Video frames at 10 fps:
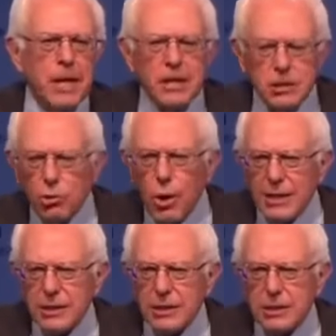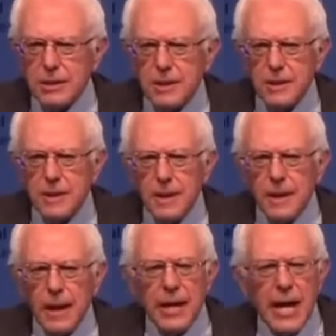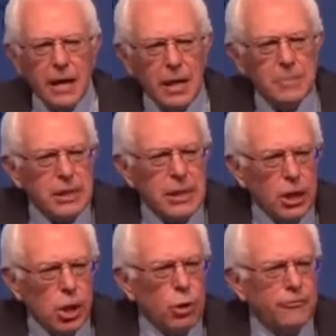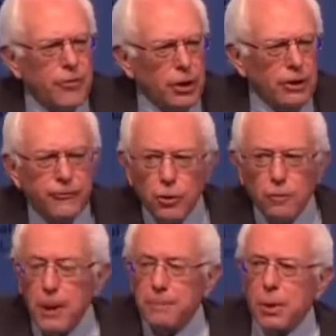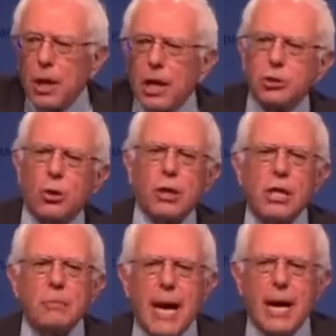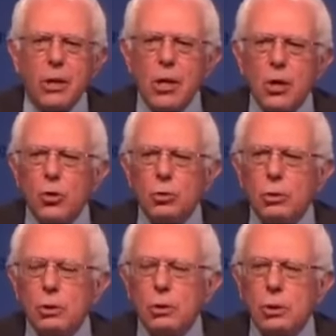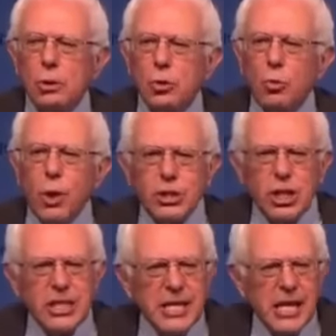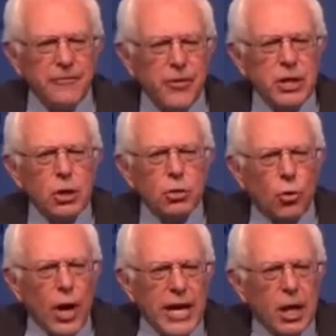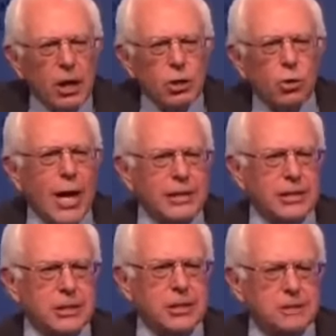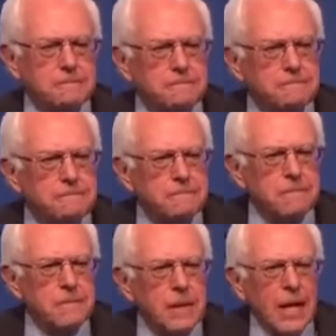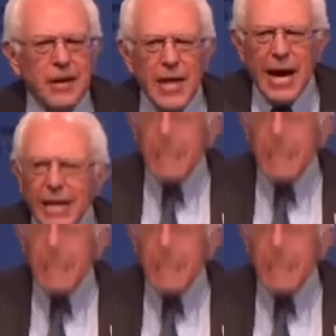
It is a crisis. And now let me tell you what very few people are talking about, which is an even greater crisis and that